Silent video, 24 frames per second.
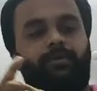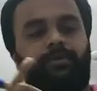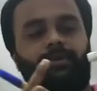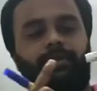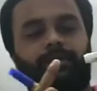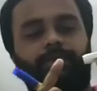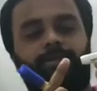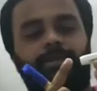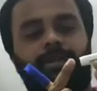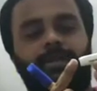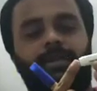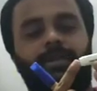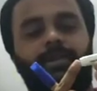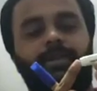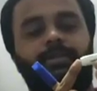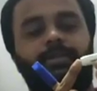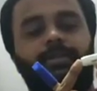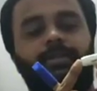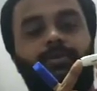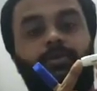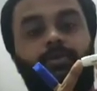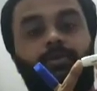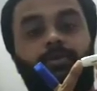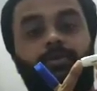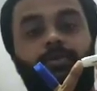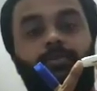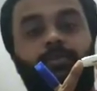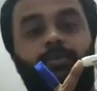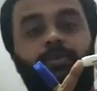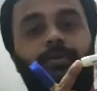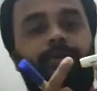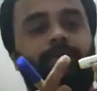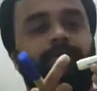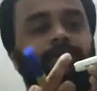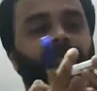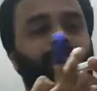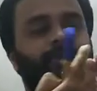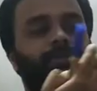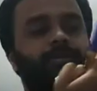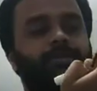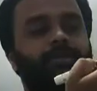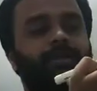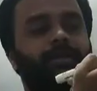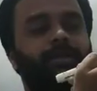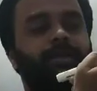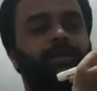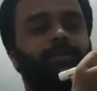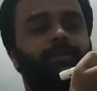This side is north pole. This
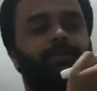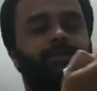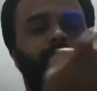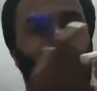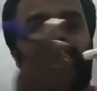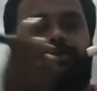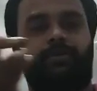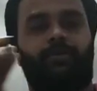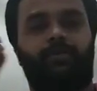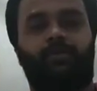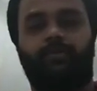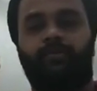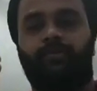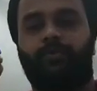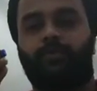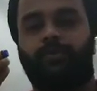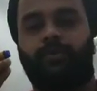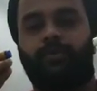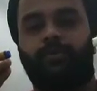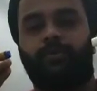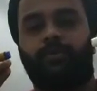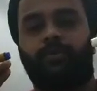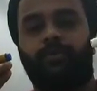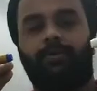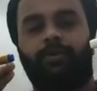side is south pole.